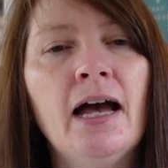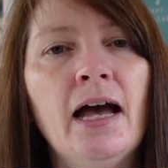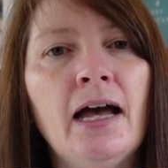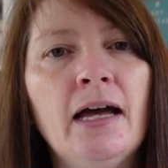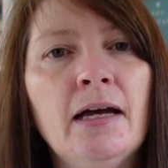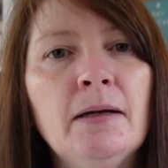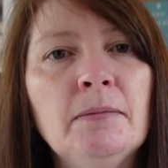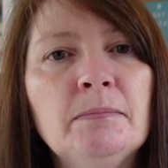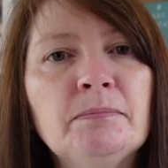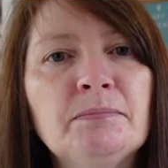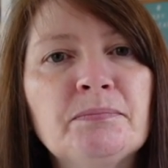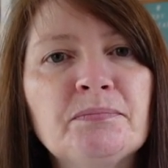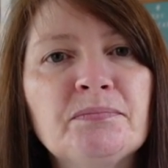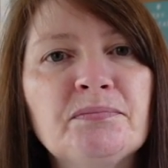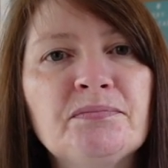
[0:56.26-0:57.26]

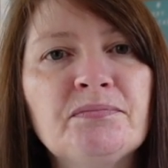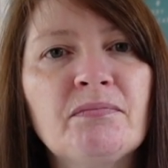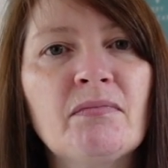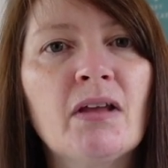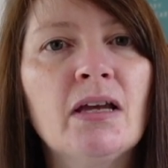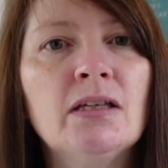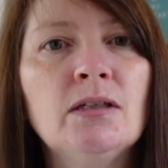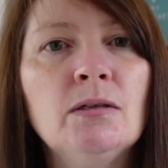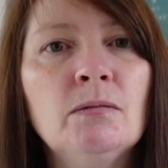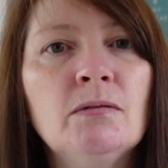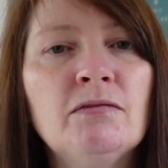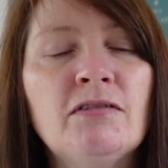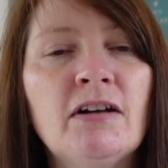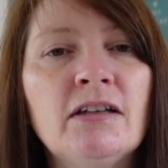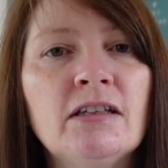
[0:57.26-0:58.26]
You will
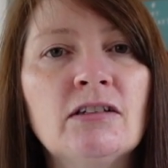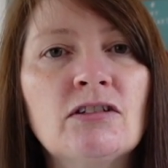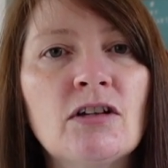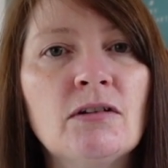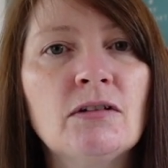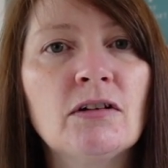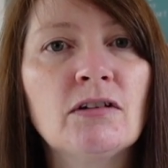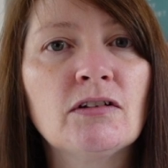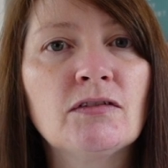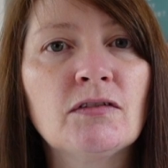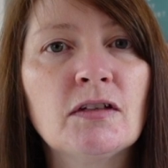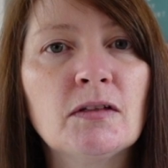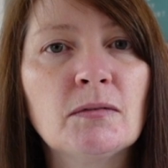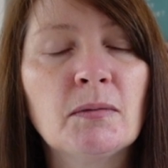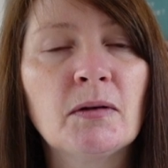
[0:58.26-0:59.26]
find the show notes
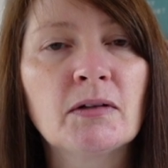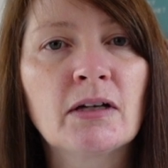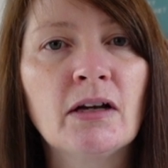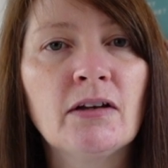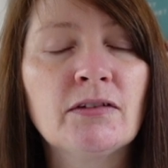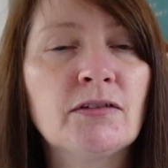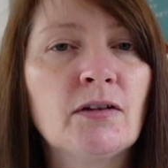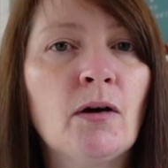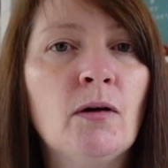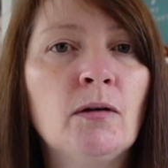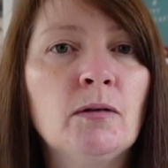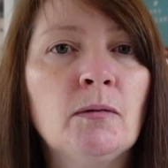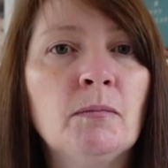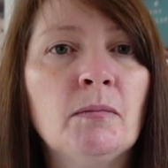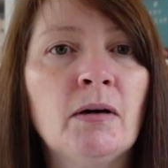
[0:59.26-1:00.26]
for this podcast
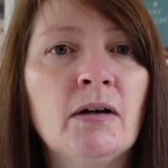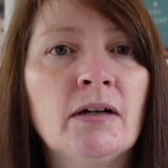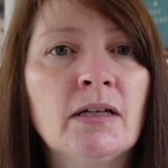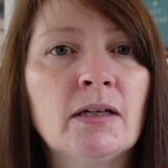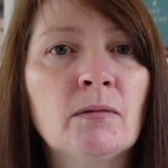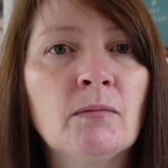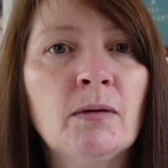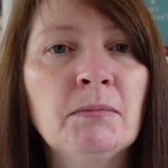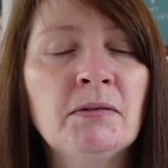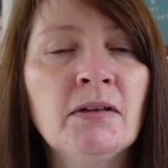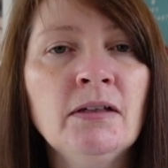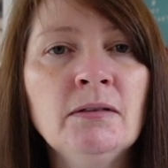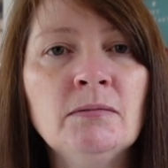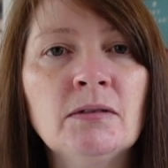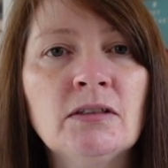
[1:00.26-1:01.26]
on my
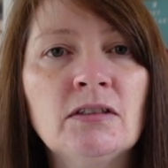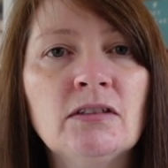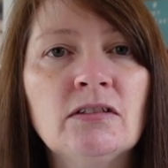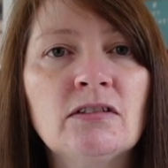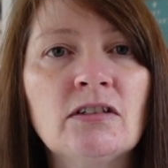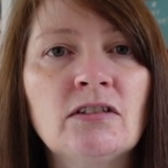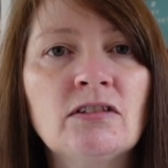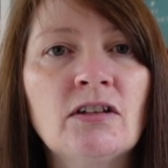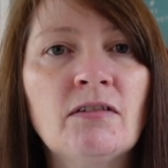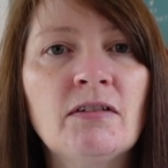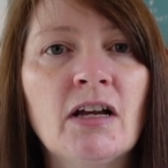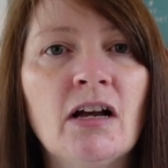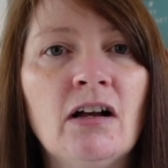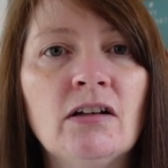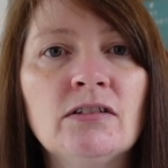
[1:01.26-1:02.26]
website, which is
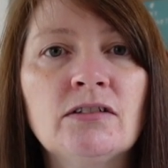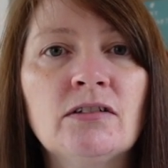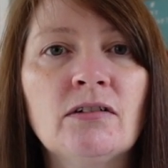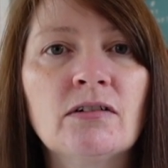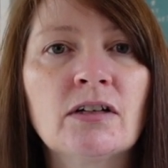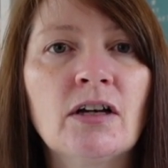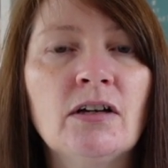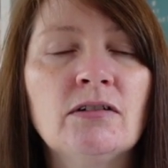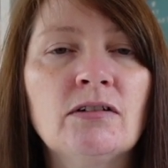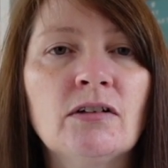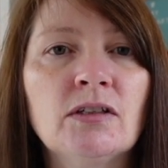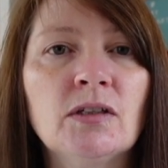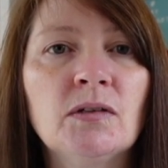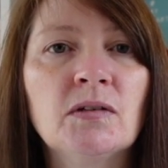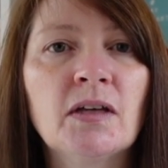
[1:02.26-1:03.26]

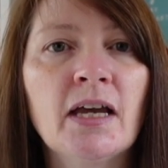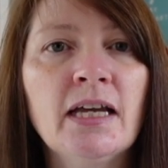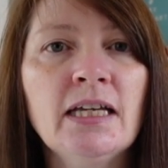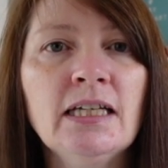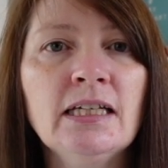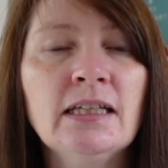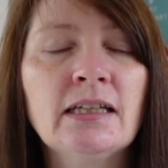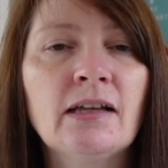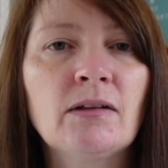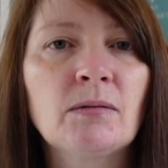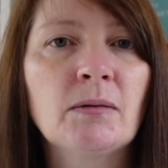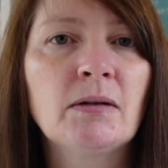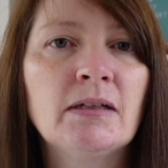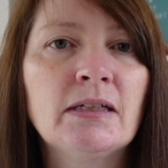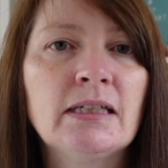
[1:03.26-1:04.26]
cherryheart.co.uk.
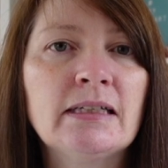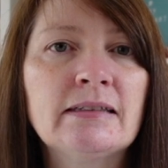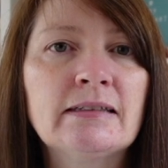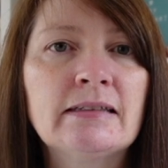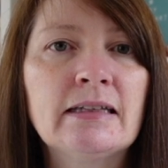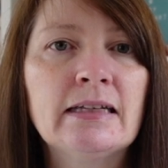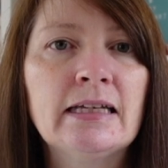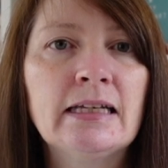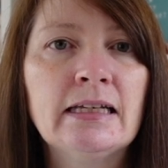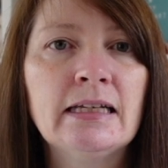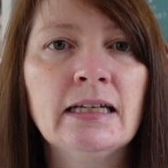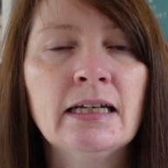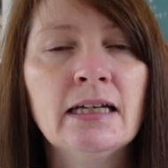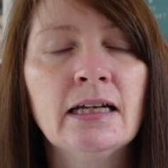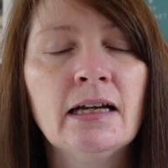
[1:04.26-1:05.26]
That's list
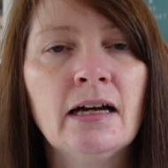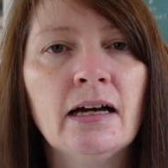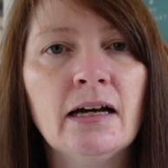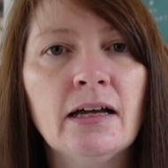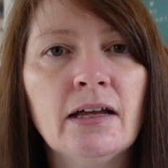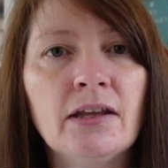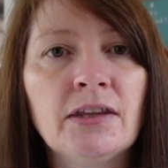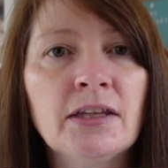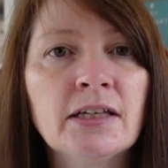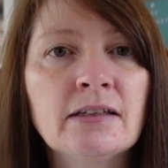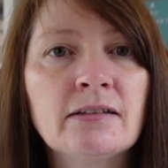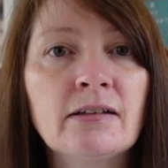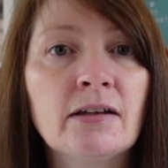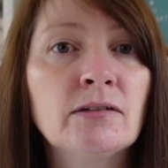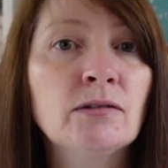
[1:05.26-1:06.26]
the
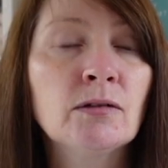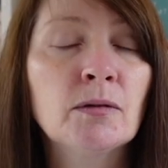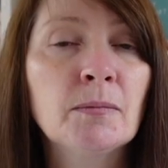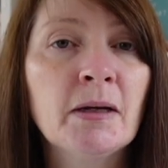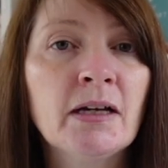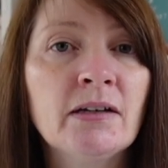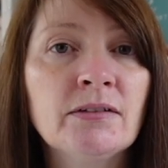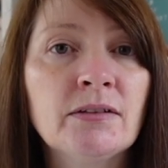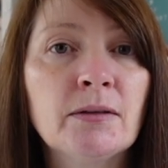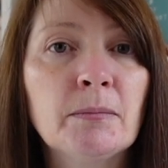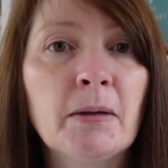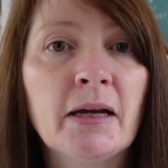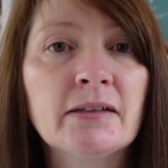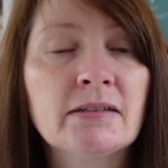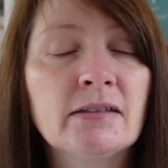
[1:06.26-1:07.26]
things that I talk about, the
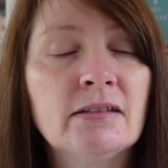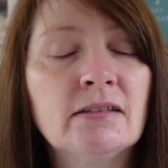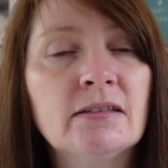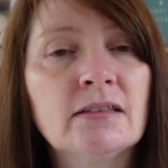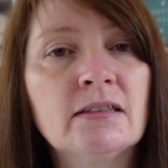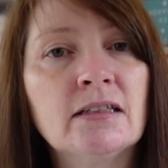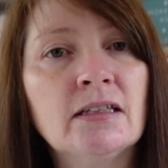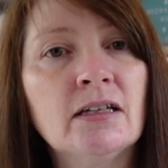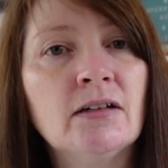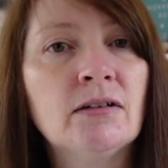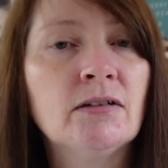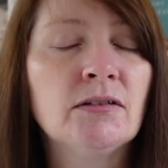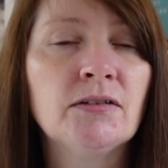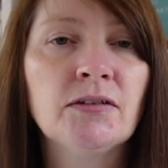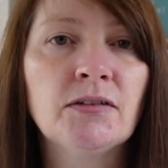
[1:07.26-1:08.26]
patterns, the
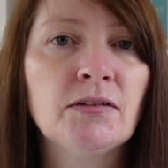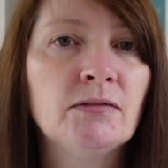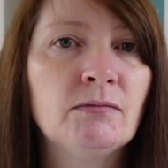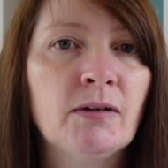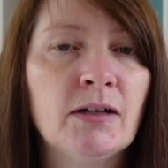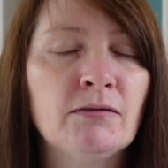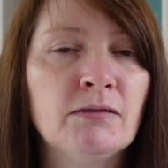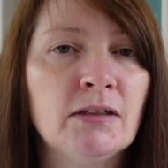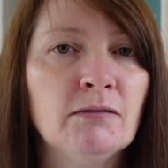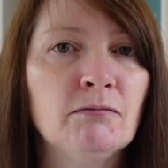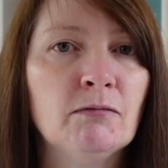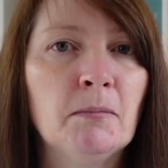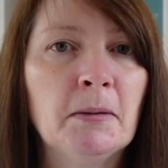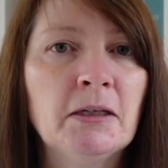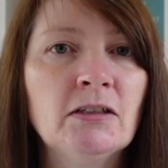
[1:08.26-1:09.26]
yarns, relevant
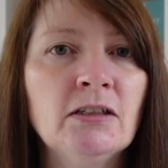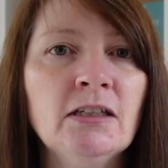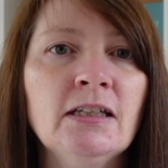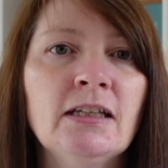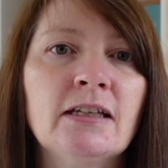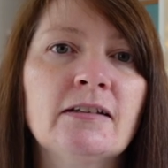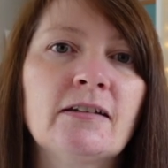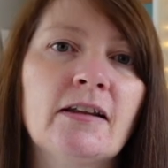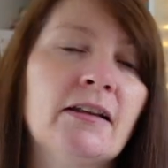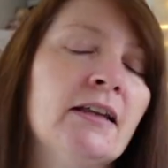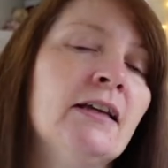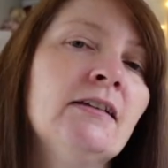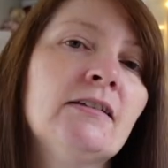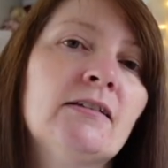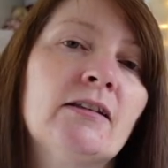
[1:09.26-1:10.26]
information, things like
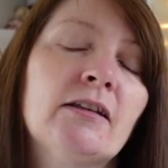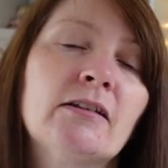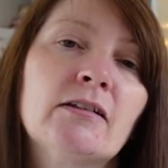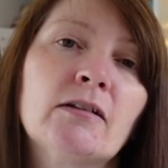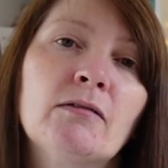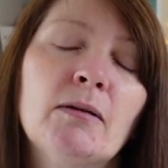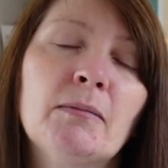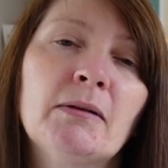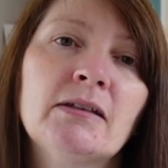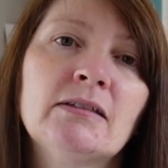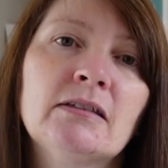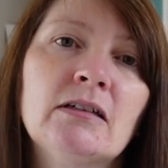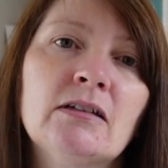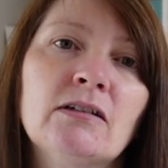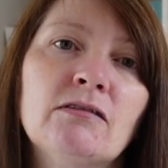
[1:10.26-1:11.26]
that. So that's a great place
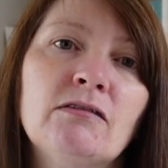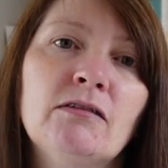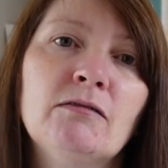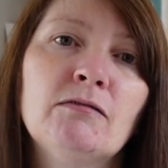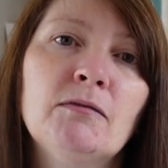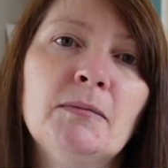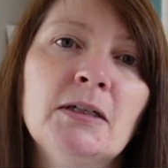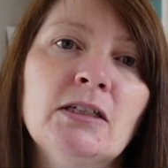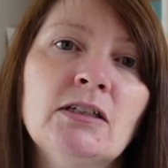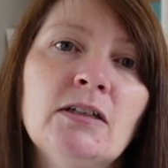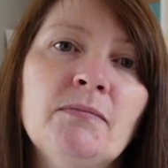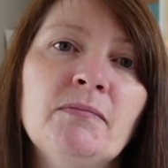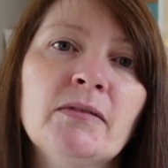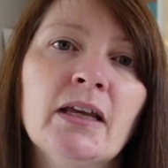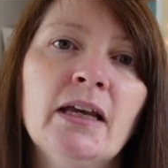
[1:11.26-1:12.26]
to look for
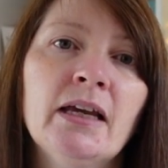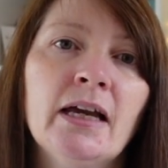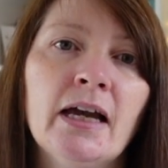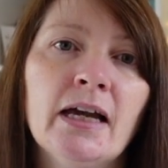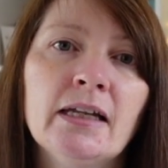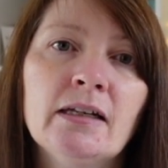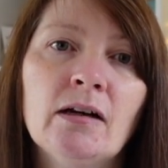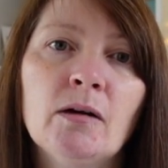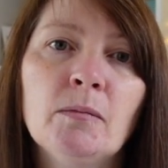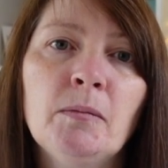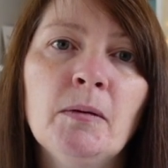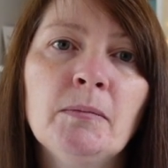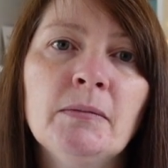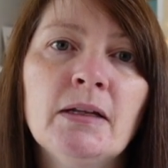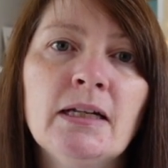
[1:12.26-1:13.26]
information. And I'll
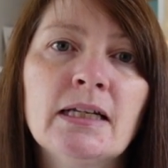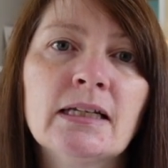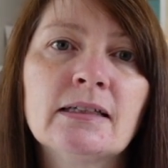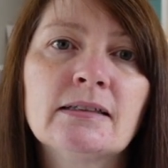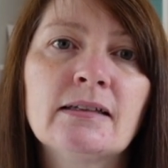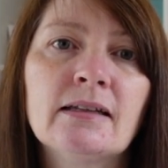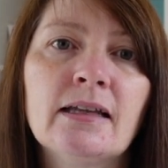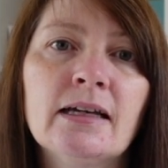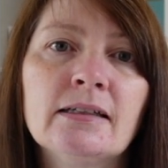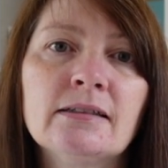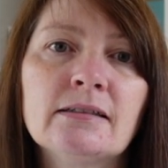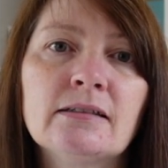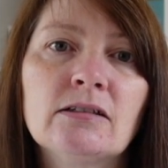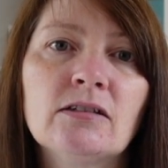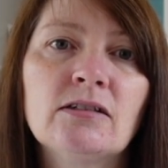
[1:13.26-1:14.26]
pop the link to
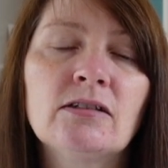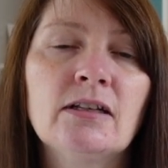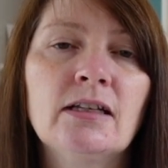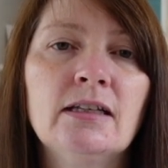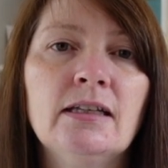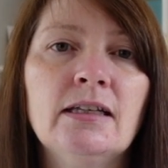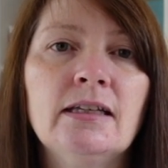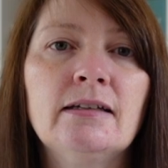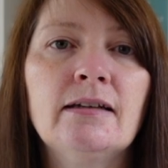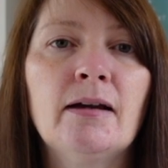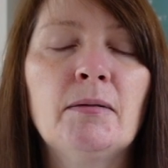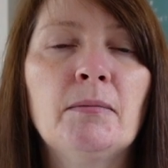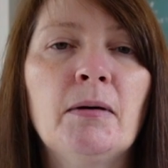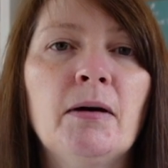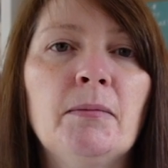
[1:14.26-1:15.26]
that just in the
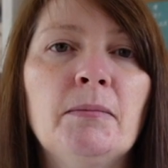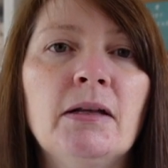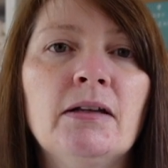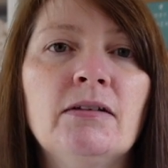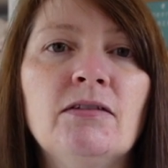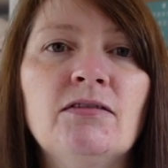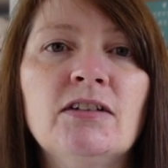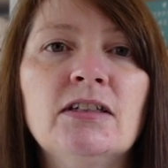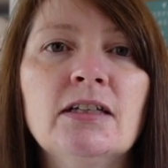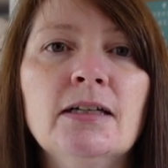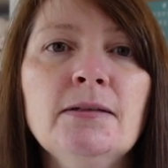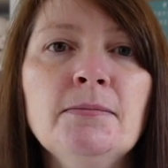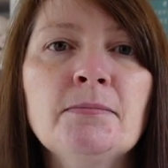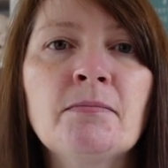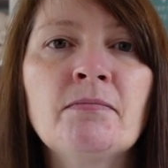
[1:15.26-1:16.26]
down bar below the video.